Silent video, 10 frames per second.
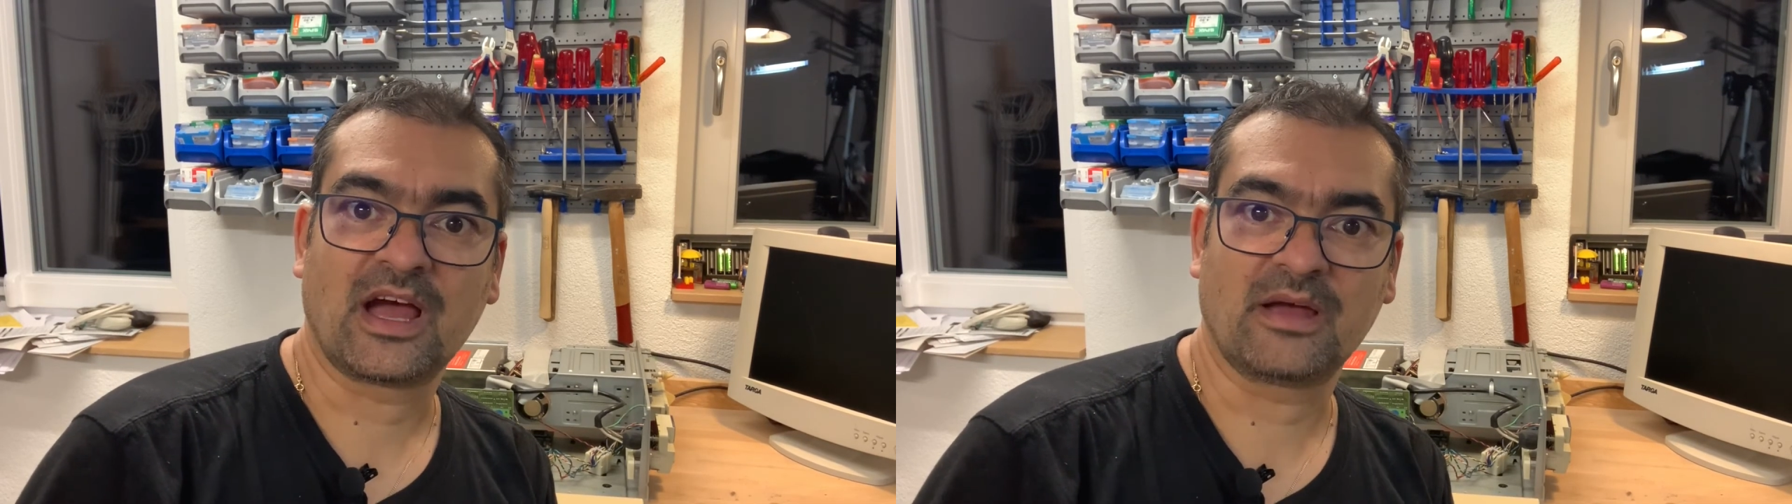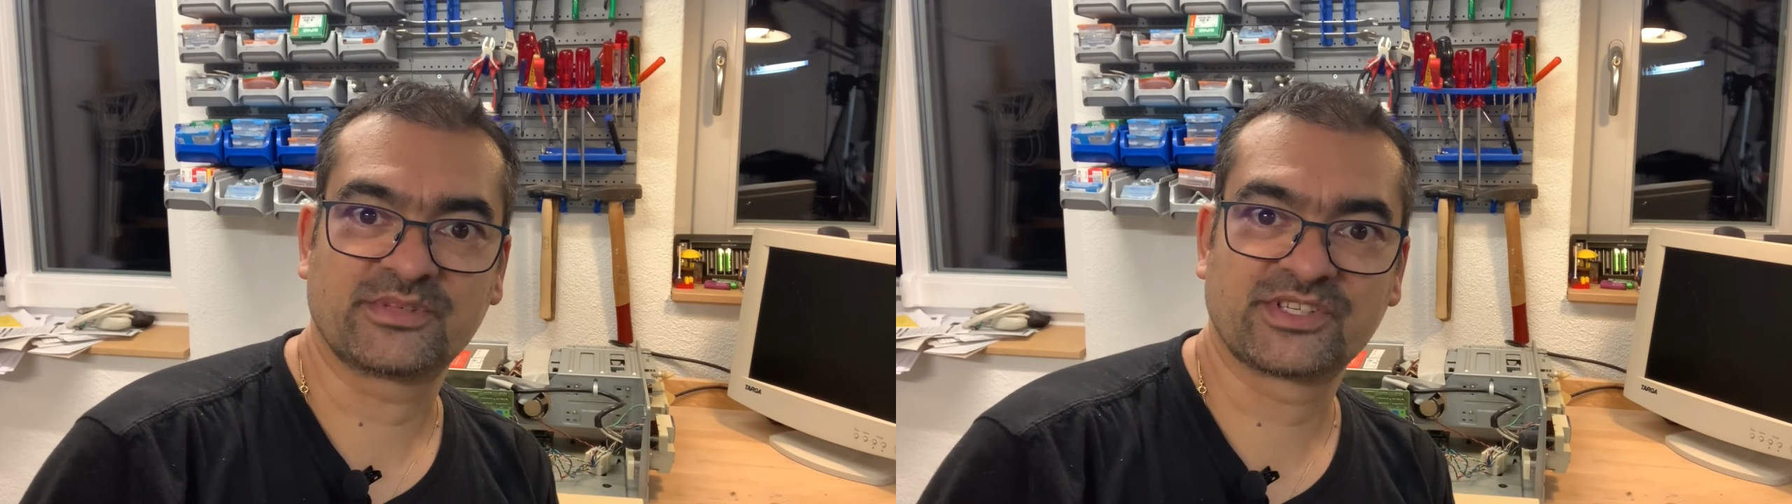
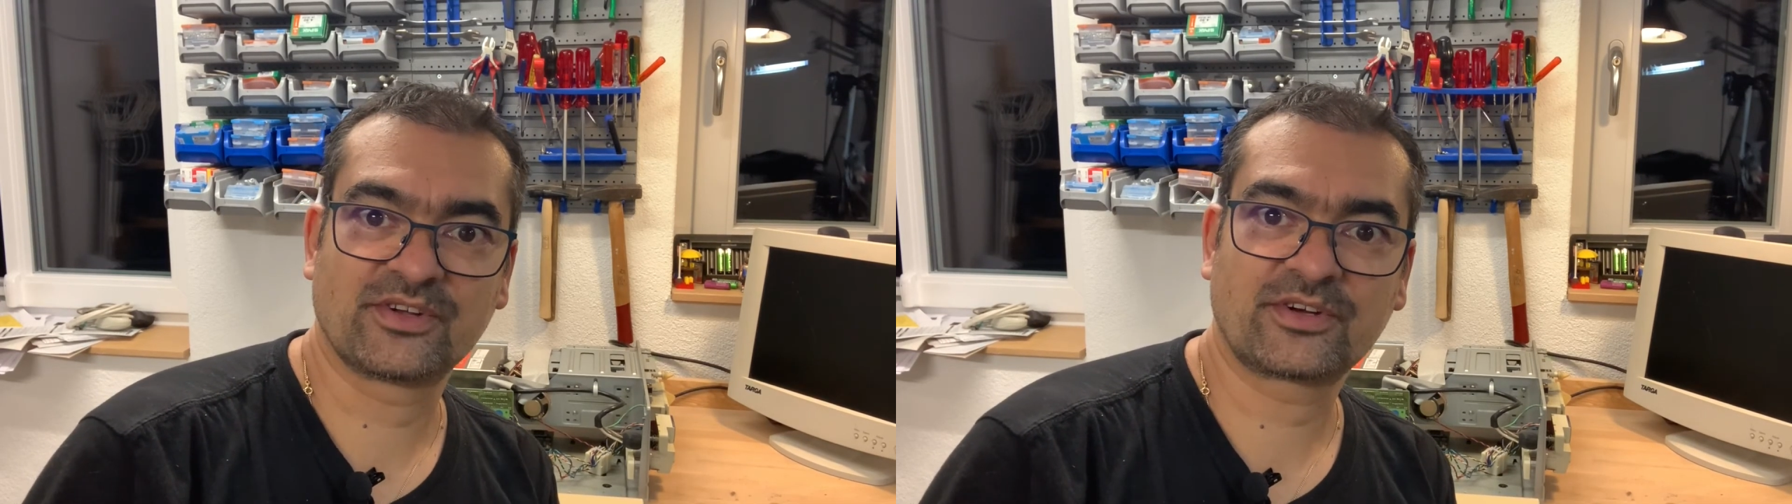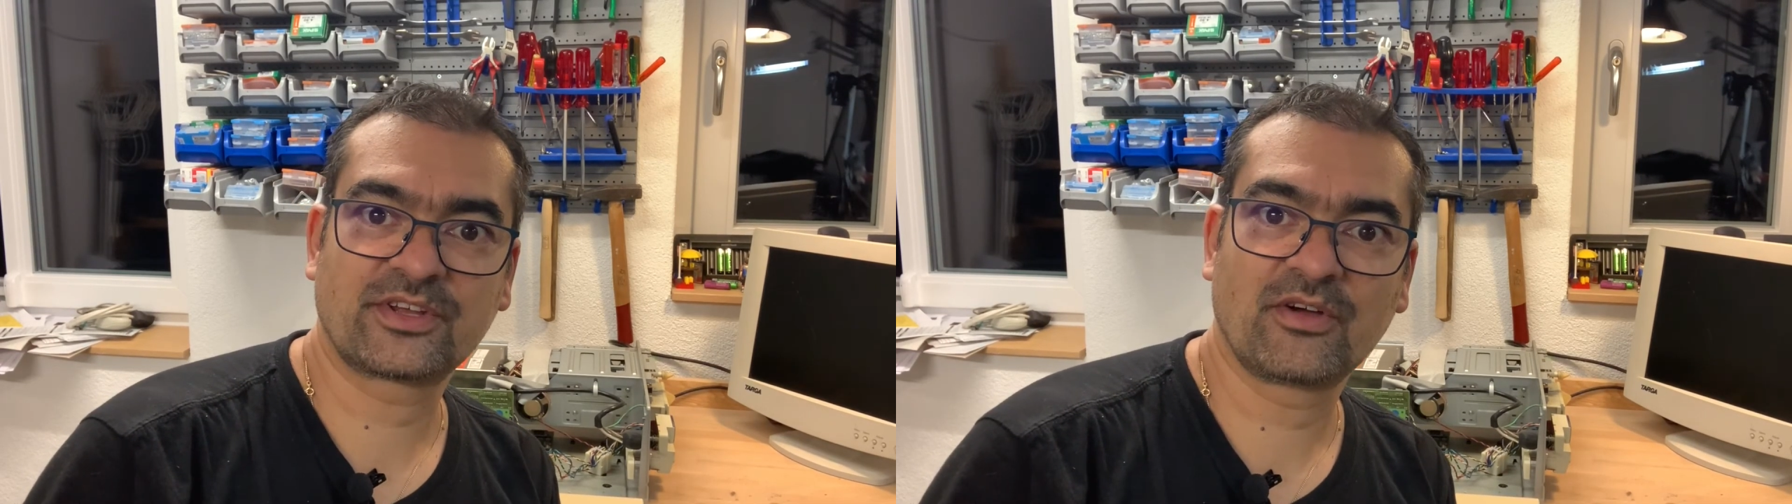I'm
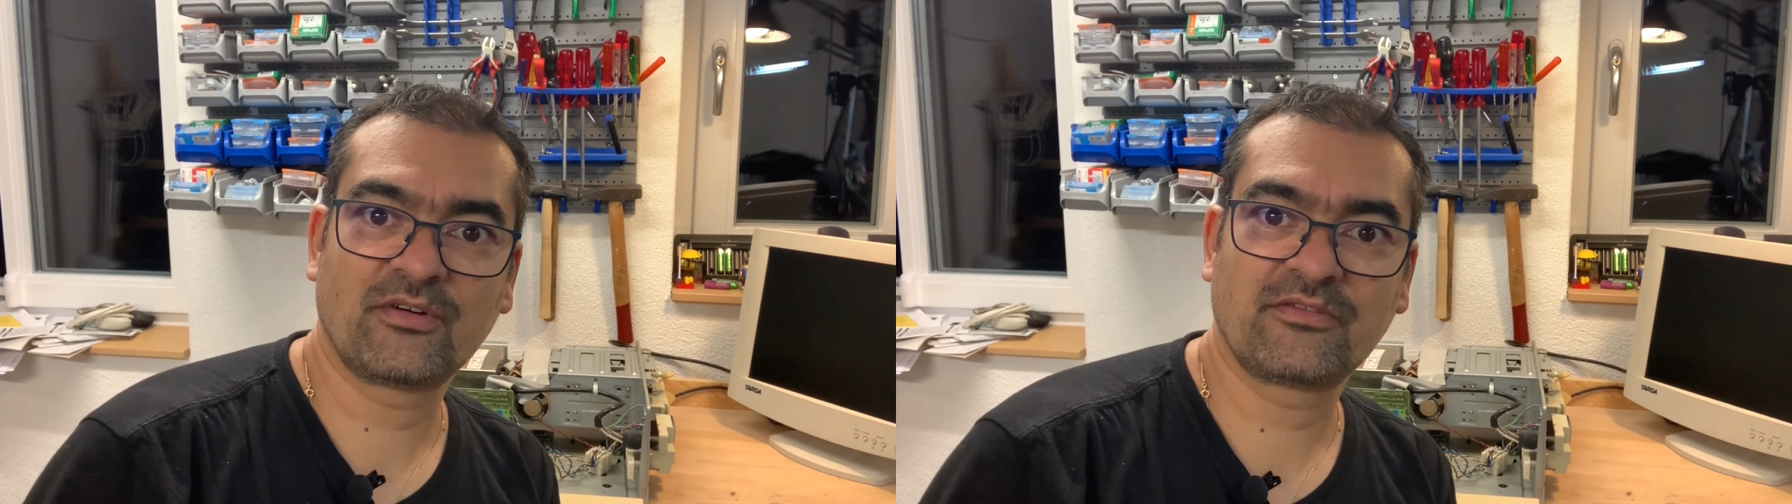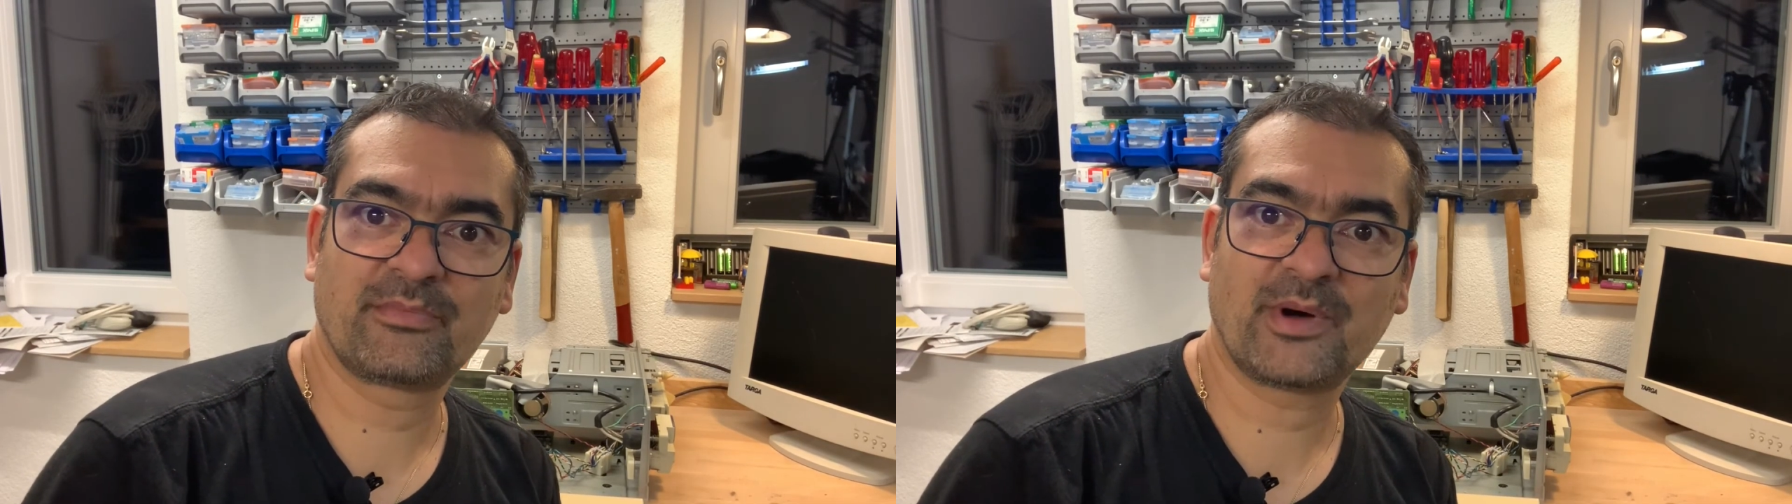starting
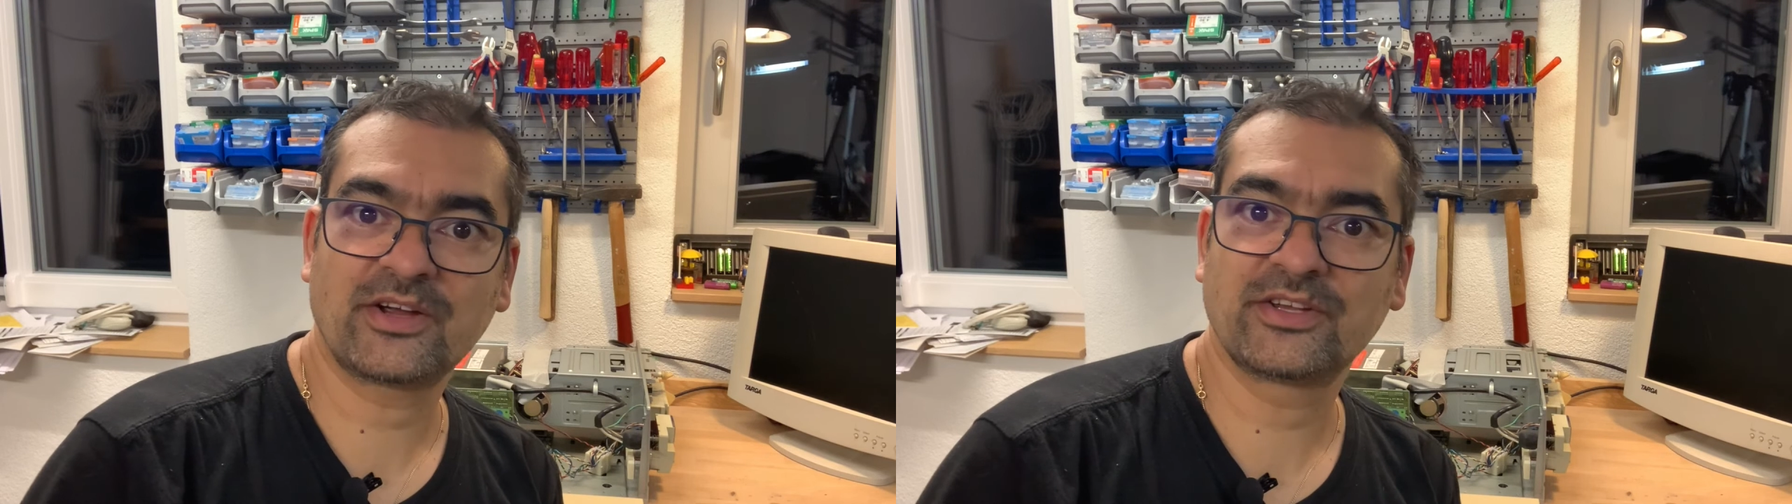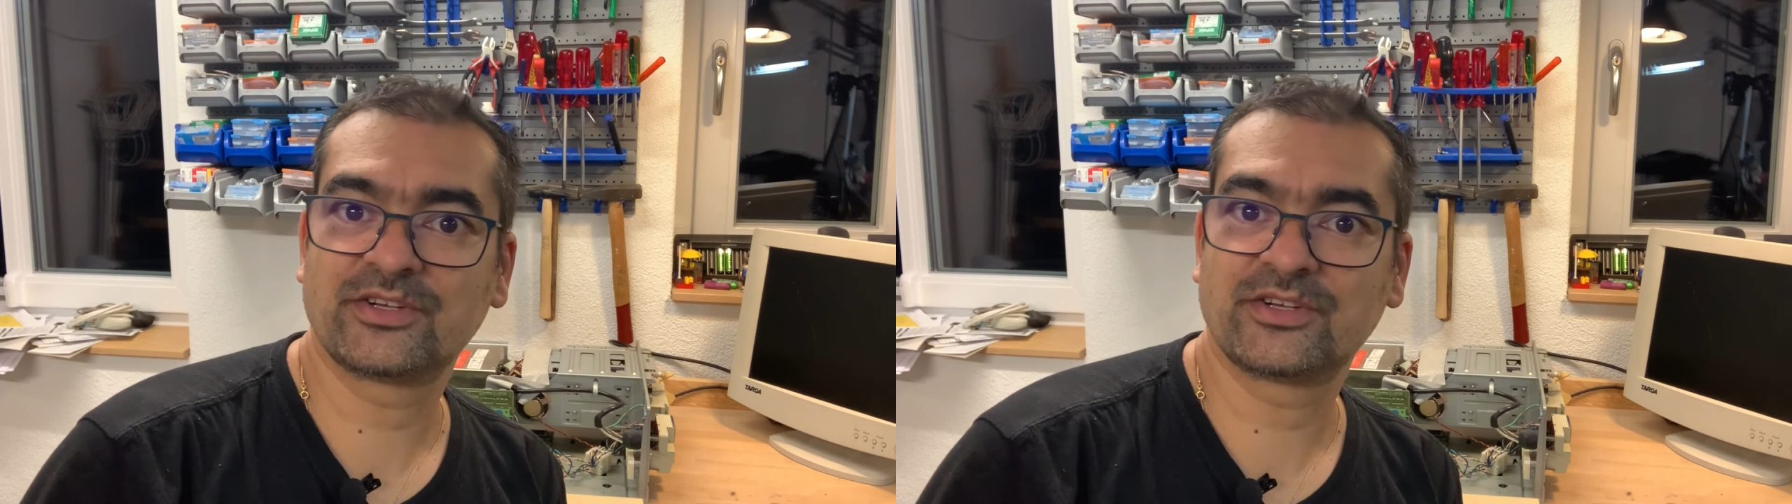off by